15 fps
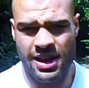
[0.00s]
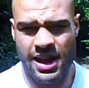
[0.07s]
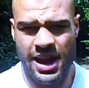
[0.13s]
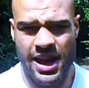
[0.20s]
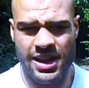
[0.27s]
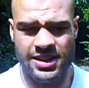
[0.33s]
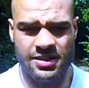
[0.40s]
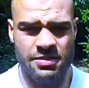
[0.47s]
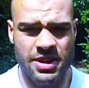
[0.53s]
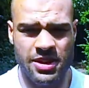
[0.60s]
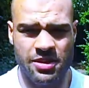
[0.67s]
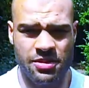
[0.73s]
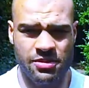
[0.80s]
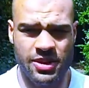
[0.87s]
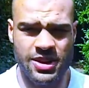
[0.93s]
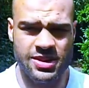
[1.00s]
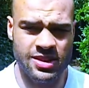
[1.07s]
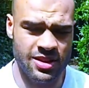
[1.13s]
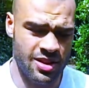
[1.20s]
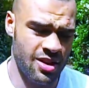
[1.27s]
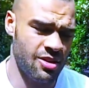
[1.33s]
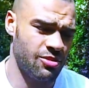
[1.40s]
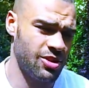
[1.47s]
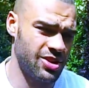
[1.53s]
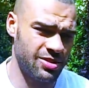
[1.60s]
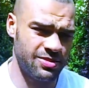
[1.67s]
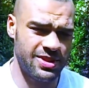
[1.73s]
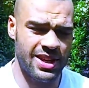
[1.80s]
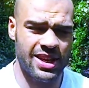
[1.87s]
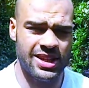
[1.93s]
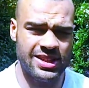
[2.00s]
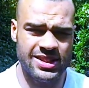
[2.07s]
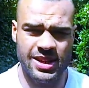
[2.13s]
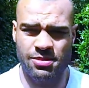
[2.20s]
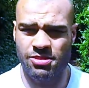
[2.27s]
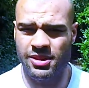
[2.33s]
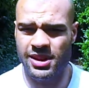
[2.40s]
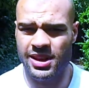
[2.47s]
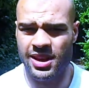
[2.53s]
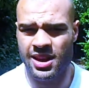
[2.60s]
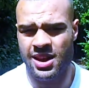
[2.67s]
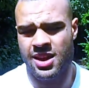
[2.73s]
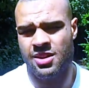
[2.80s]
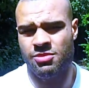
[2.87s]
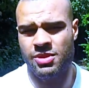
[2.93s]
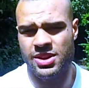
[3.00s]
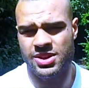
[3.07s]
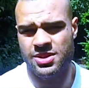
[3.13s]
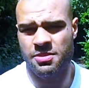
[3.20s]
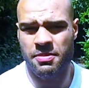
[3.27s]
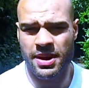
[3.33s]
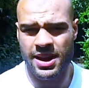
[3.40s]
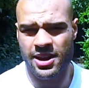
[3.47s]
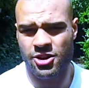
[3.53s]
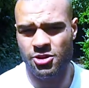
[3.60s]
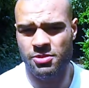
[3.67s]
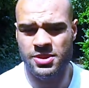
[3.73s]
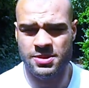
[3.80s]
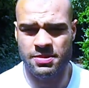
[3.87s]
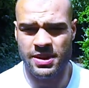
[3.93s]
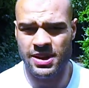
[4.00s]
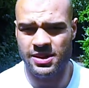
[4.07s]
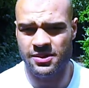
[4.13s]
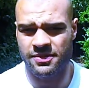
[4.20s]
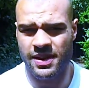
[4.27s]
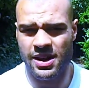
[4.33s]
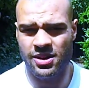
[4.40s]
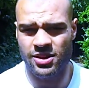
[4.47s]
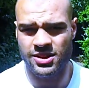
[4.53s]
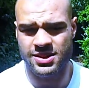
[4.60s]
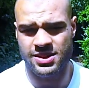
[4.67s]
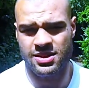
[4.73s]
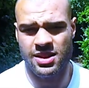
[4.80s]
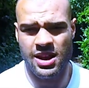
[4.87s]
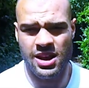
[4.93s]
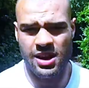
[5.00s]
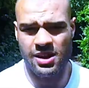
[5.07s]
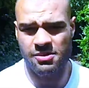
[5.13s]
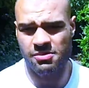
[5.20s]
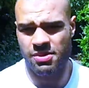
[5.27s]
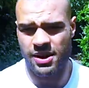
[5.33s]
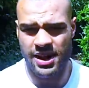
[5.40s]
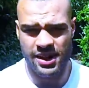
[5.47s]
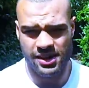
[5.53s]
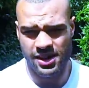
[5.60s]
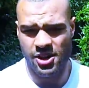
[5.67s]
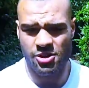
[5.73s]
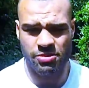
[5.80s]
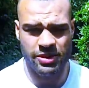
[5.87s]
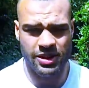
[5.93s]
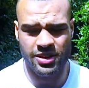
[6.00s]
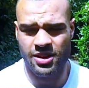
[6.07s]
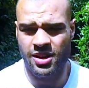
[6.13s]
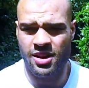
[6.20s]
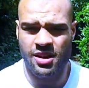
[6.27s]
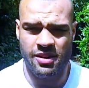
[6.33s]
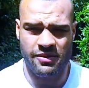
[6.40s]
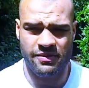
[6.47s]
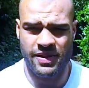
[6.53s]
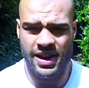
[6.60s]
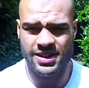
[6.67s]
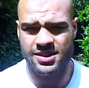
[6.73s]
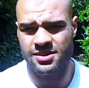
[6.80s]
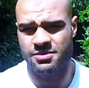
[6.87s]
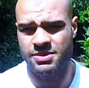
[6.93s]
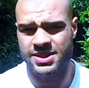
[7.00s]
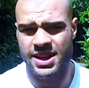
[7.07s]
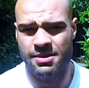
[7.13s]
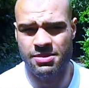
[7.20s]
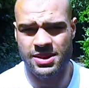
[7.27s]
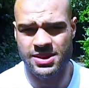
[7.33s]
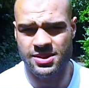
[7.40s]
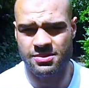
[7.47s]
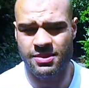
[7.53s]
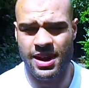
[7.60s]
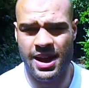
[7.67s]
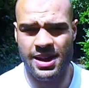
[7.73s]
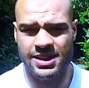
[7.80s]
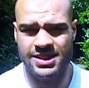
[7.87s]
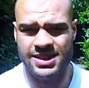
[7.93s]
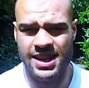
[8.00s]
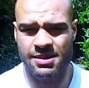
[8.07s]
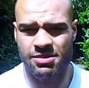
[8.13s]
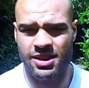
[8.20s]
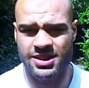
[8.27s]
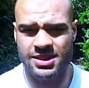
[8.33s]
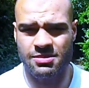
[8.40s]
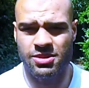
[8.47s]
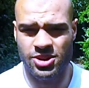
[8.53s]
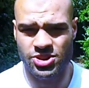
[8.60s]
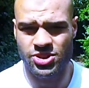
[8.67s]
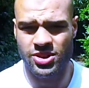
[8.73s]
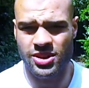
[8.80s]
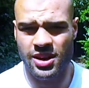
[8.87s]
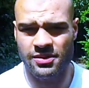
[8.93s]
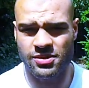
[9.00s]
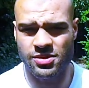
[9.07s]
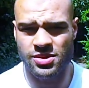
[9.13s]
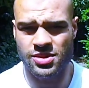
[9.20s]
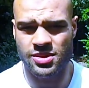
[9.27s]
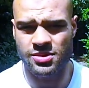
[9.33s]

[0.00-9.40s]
and omega-3s, which can be taken separately, which may help speed fat loss by helping fat metabolism and stabilising blood sugar levels.